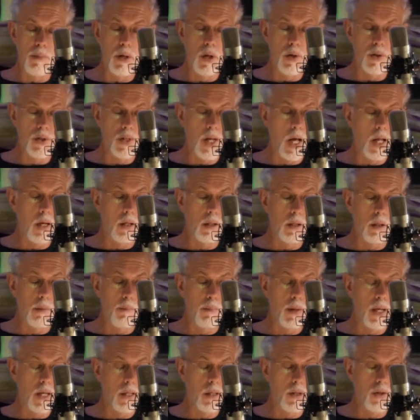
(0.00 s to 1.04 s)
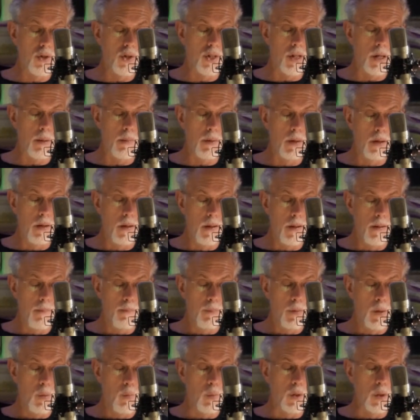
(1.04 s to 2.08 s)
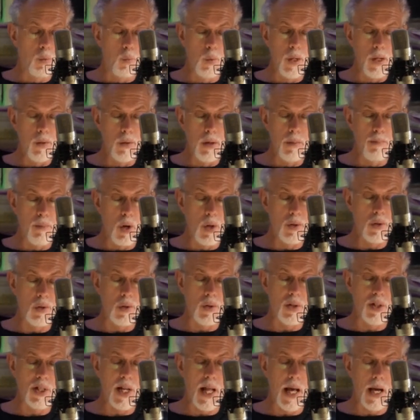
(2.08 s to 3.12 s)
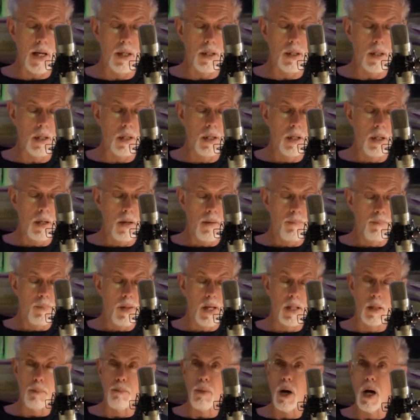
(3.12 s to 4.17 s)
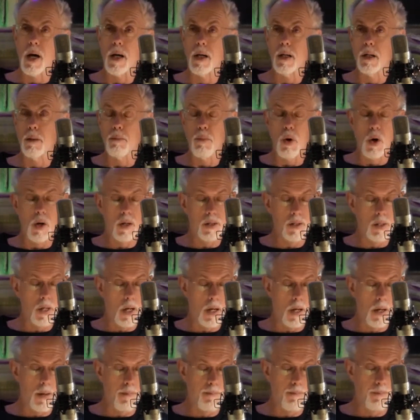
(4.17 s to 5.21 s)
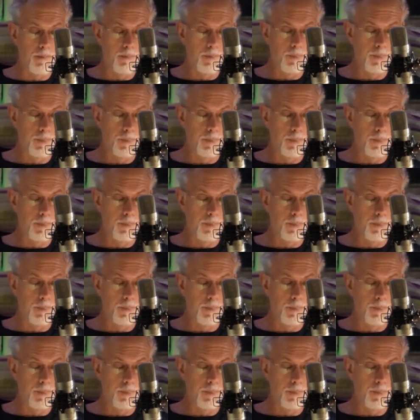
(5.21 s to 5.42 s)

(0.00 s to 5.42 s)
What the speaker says: mere silent companionship when the weary muscles slacken and the mind marks time.